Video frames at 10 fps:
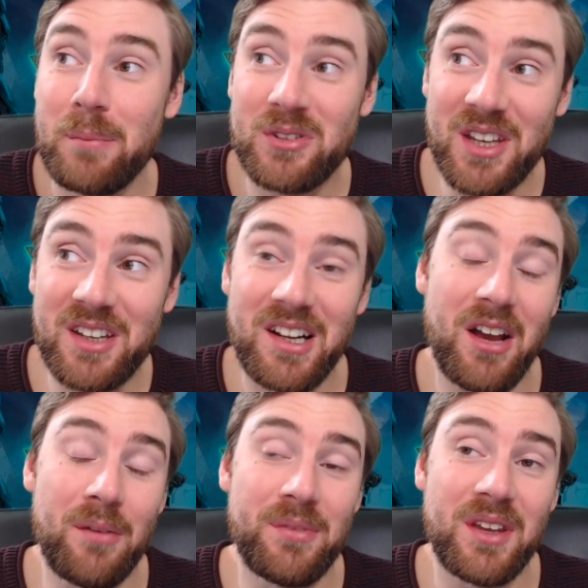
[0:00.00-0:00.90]

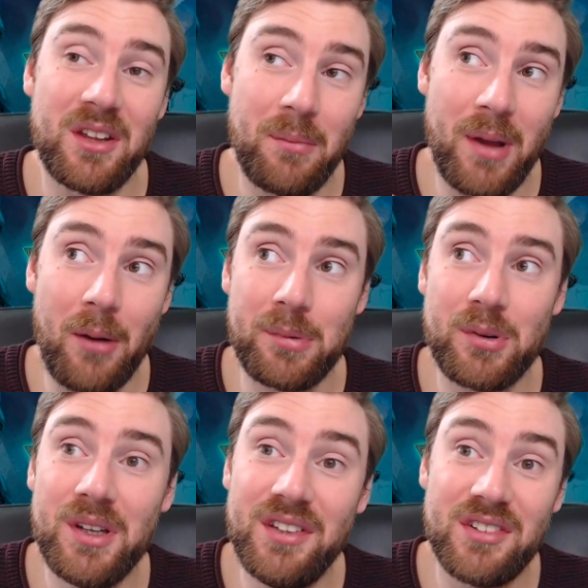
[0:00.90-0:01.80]
particularly I'm thinking about
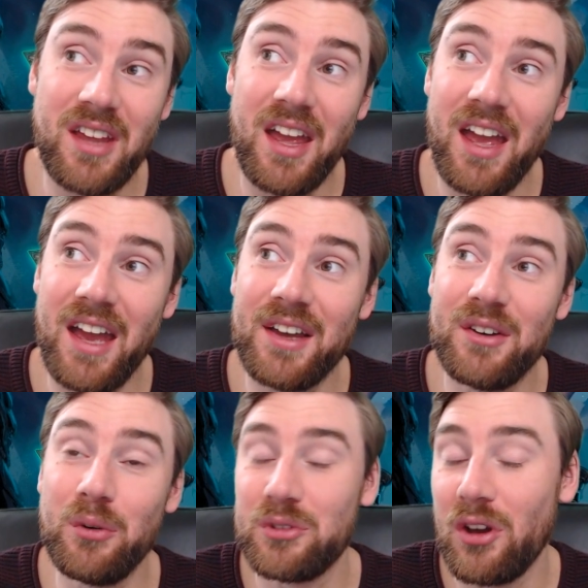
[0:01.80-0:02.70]
priest and
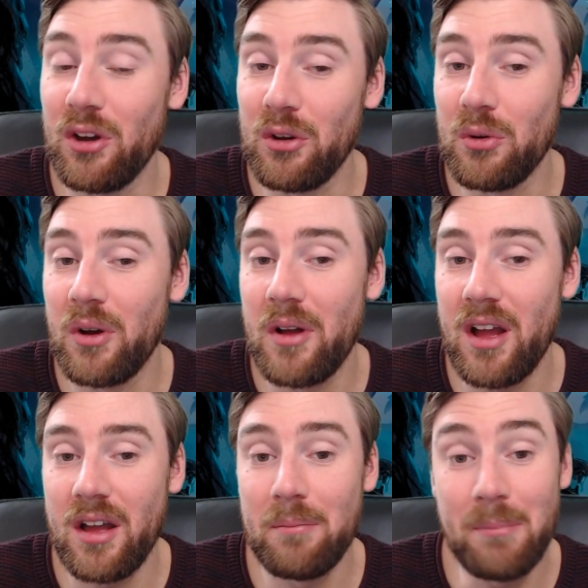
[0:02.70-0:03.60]
also
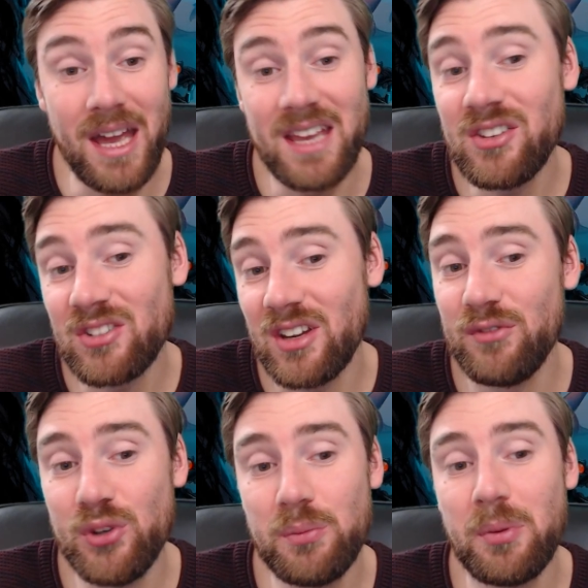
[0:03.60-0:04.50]
mage.
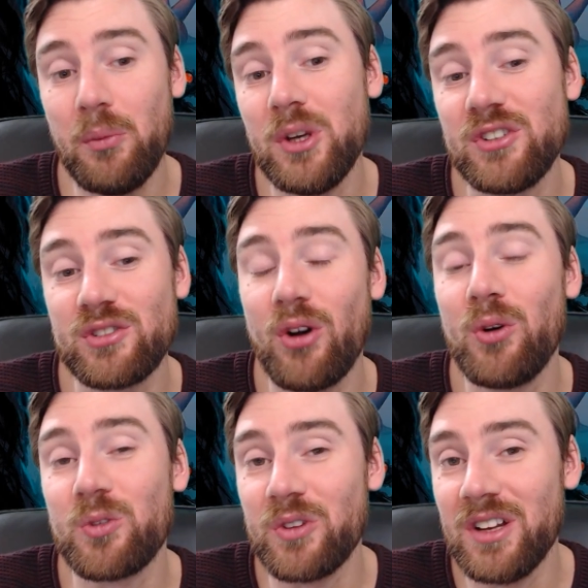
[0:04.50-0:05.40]
If you put Witch's
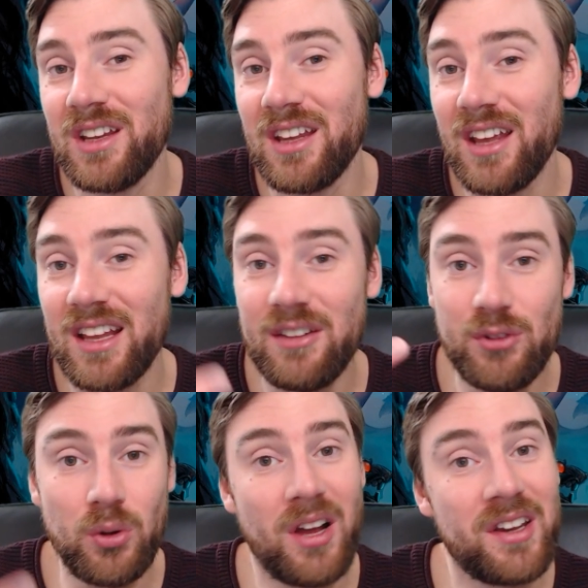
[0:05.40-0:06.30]
Cauldron in here, and if
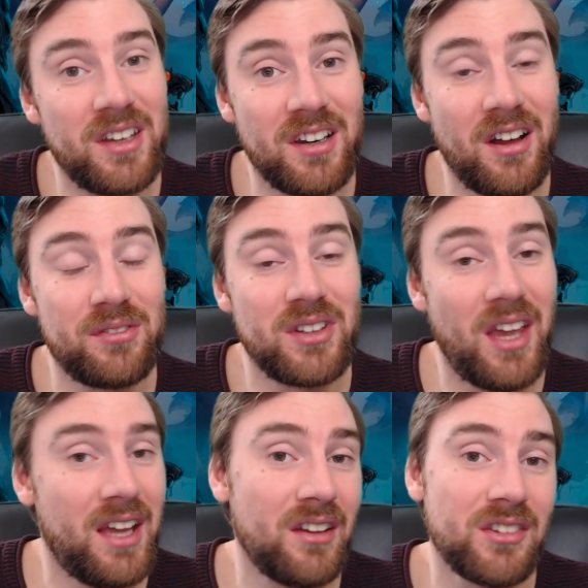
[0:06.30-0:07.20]
you're lucky enough to
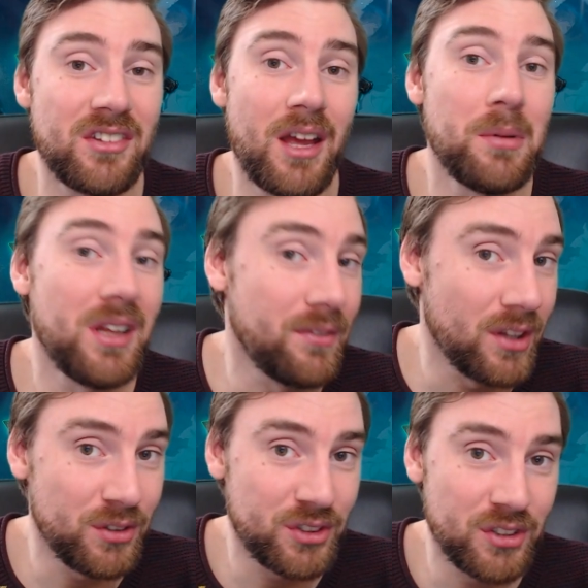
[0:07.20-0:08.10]
get an unstable
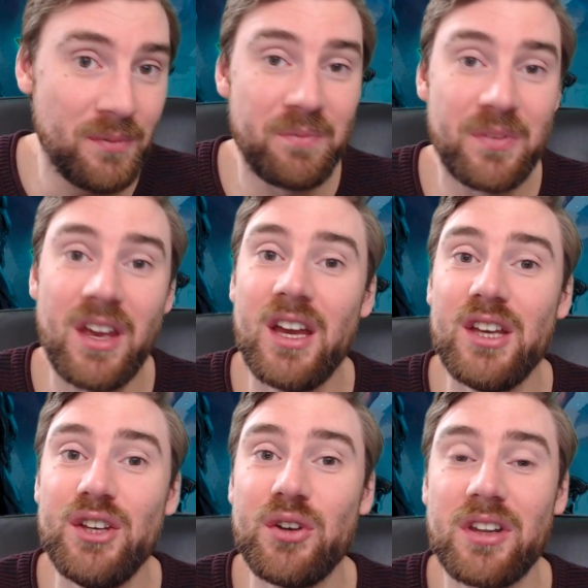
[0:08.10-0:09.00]
evolution,
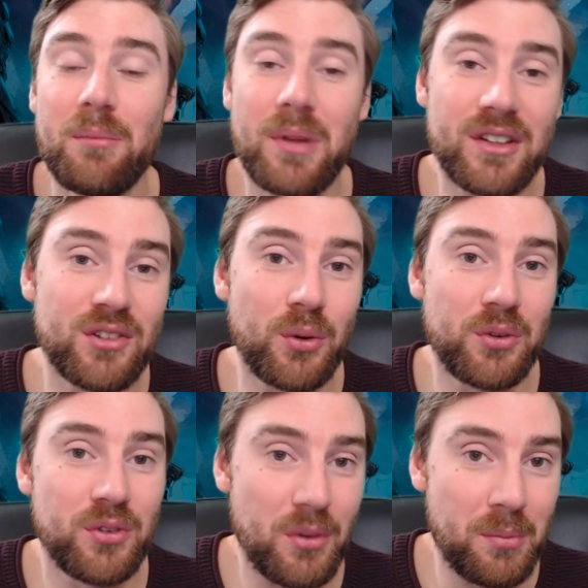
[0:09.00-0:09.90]
you can then play
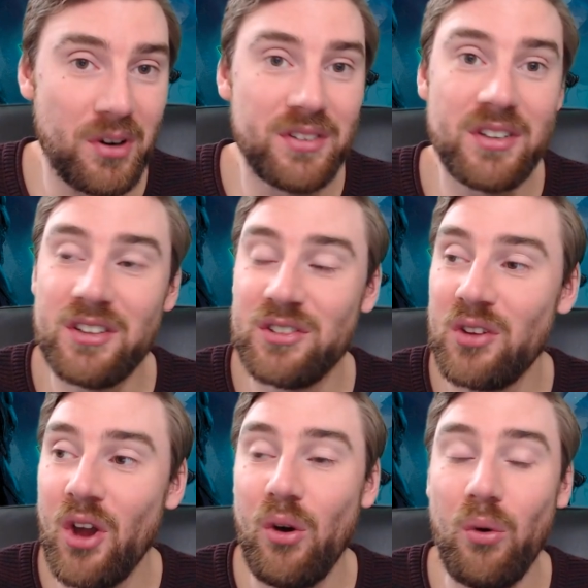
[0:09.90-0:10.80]
Sorcerer's Apprentice
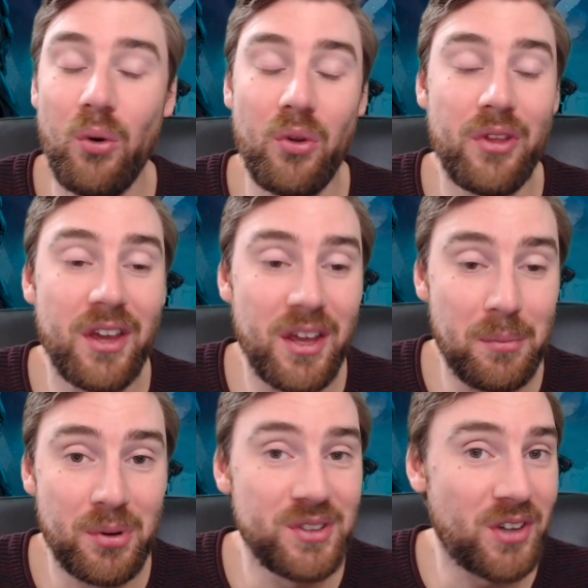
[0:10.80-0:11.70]
or the
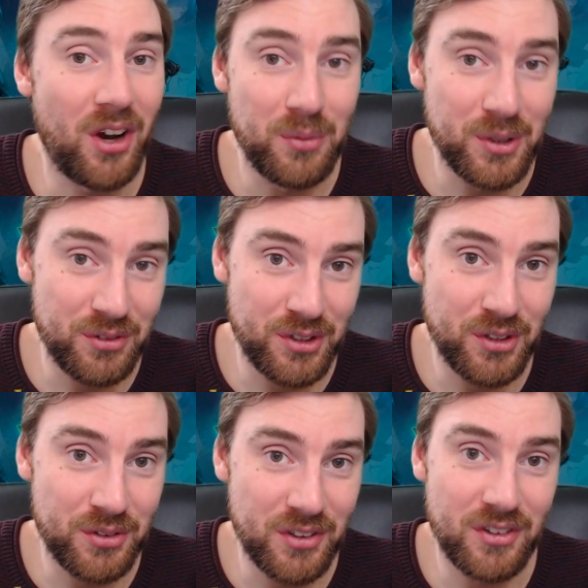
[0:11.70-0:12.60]
Priest card, which
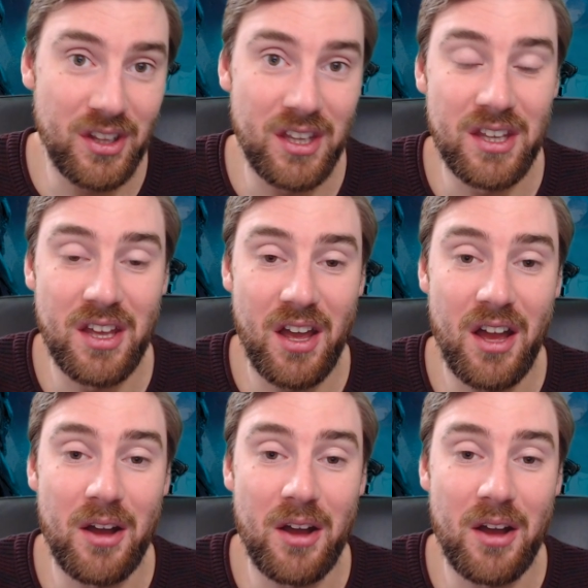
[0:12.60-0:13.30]
reduces the